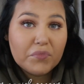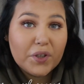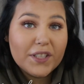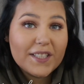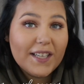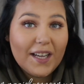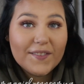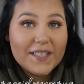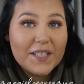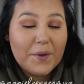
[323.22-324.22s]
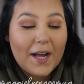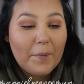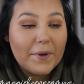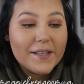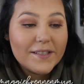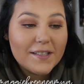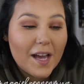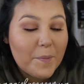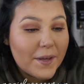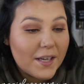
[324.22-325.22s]
We're just gonna have to see what happens.
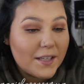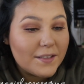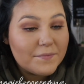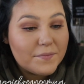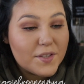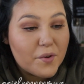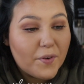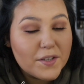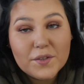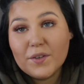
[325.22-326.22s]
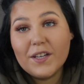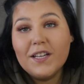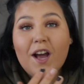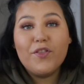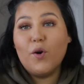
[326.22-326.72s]
I mean, so far so good.